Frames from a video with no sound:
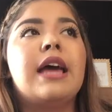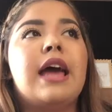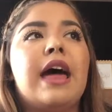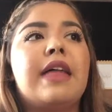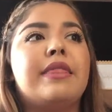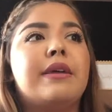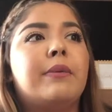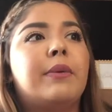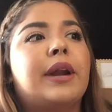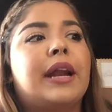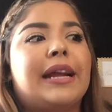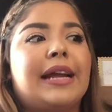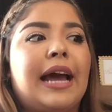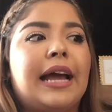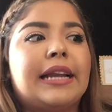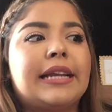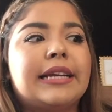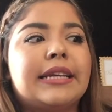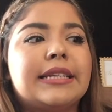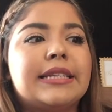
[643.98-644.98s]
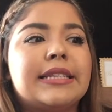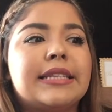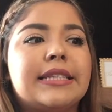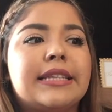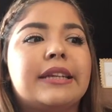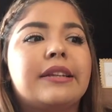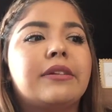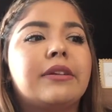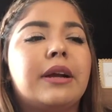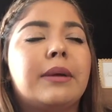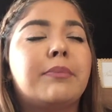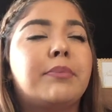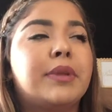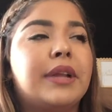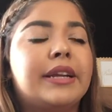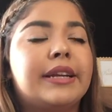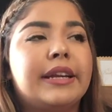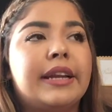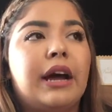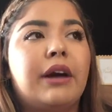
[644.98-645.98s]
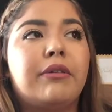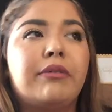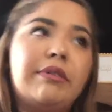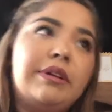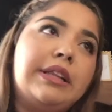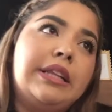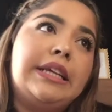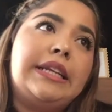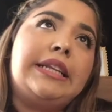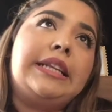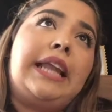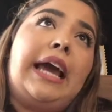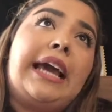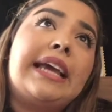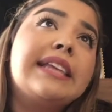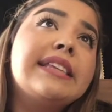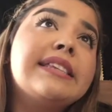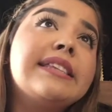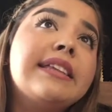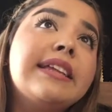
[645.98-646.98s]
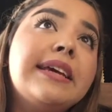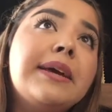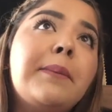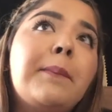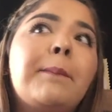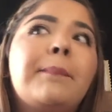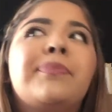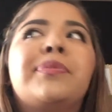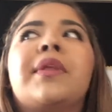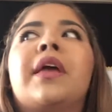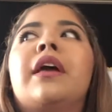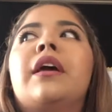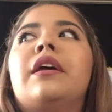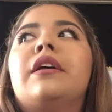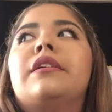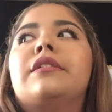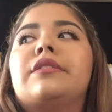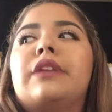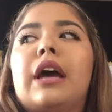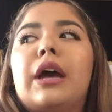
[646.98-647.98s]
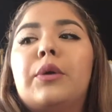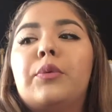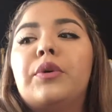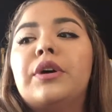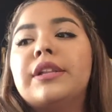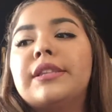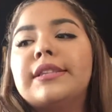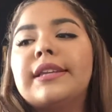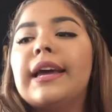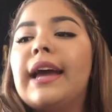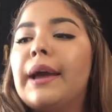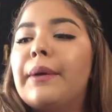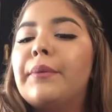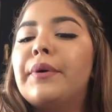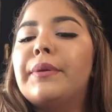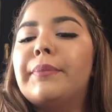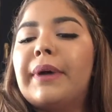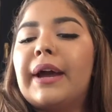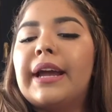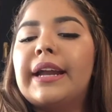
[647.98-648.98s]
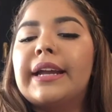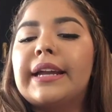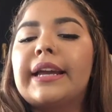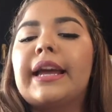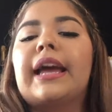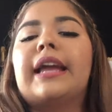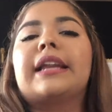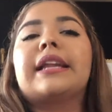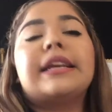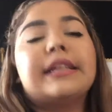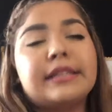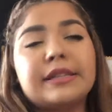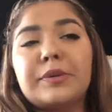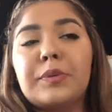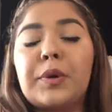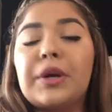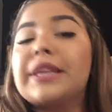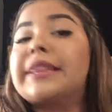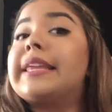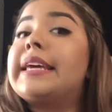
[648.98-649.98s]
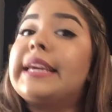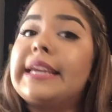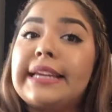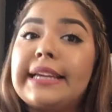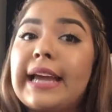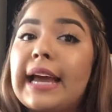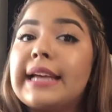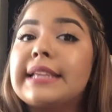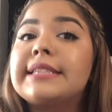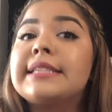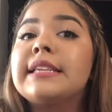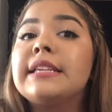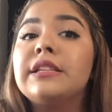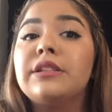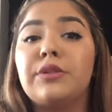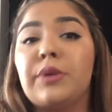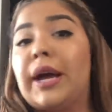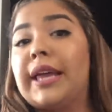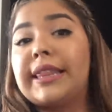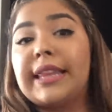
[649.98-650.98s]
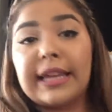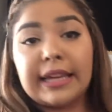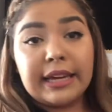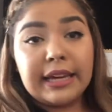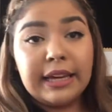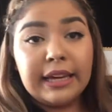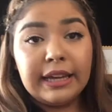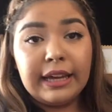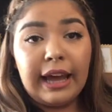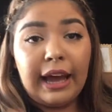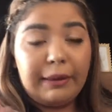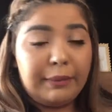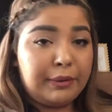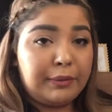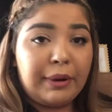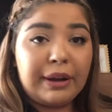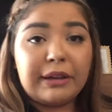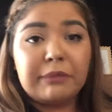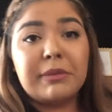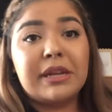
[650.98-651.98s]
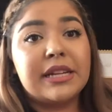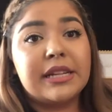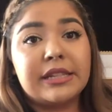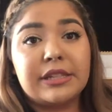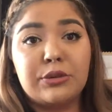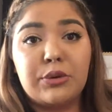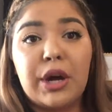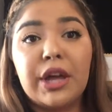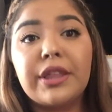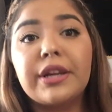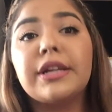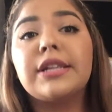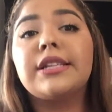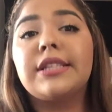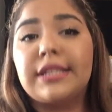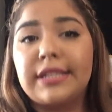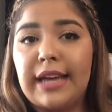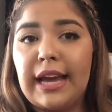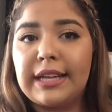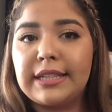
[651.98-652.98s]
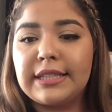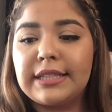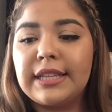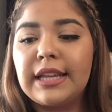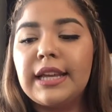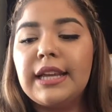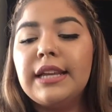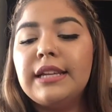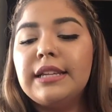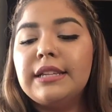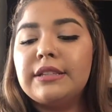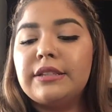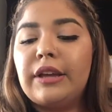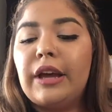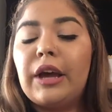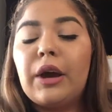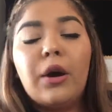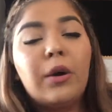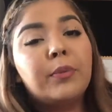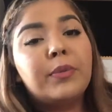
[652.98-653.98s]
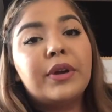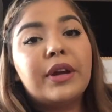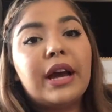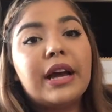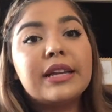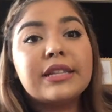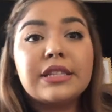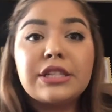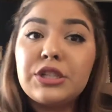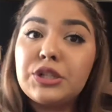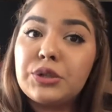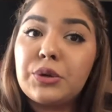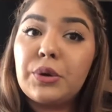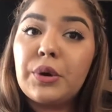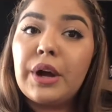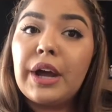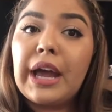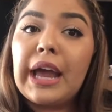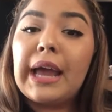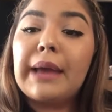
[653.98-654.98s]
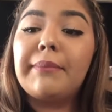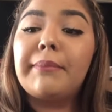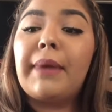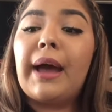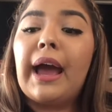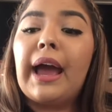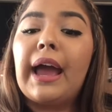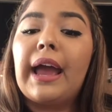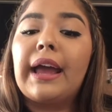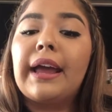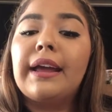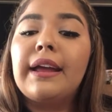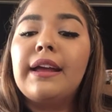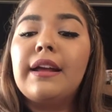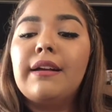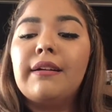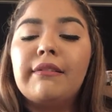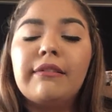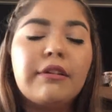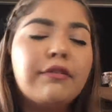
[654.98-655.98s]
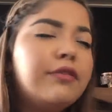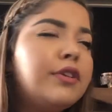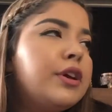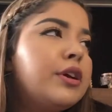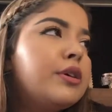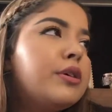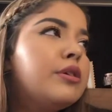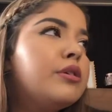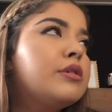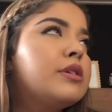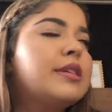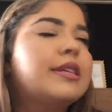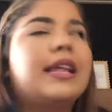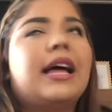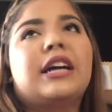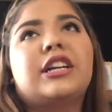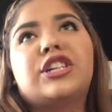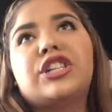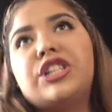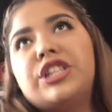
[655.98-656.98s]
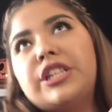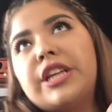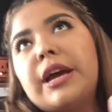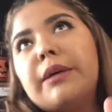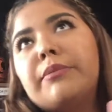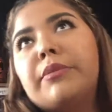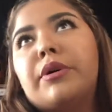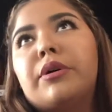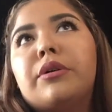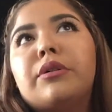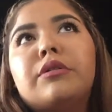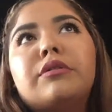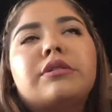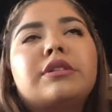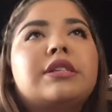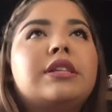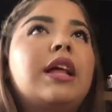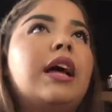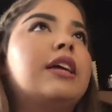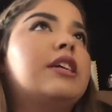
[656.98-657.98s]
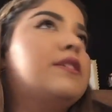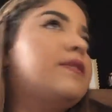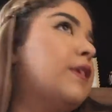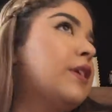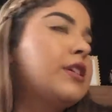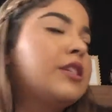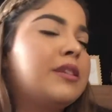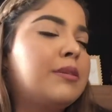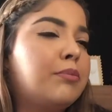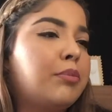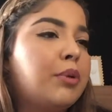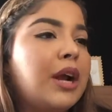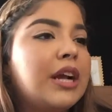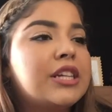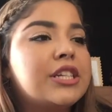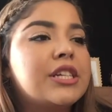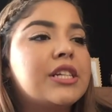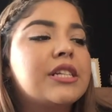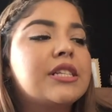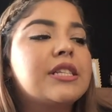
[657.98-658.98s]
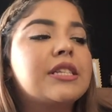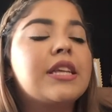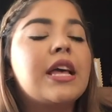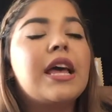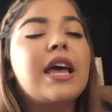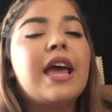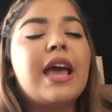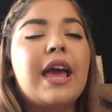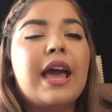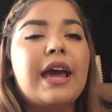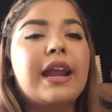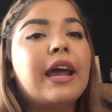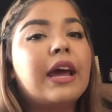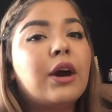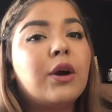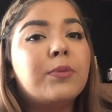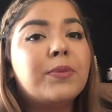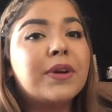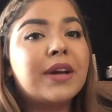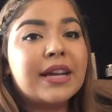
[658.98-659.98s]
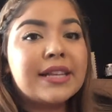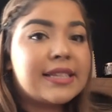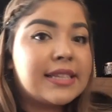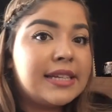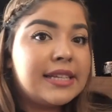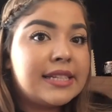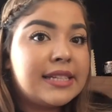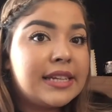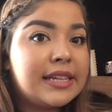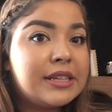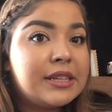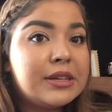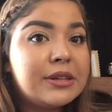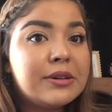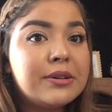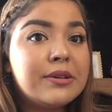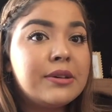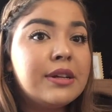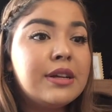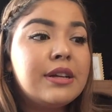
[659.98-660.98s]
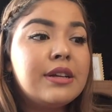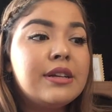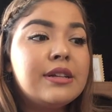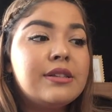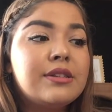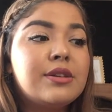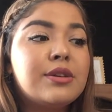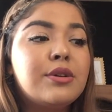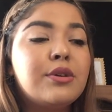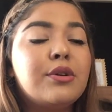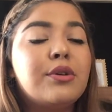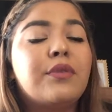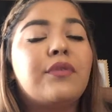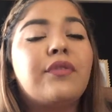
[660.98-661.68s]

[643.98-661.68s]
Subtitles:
And then when I added concealer, it blended out really nicely. So I would say I would buy it again. Is it worth it? Yes. Do I think I would recommend it to others? Yes. So I hope you guys enjoy my review slash demo slash first impressions, and I hope you guys continue to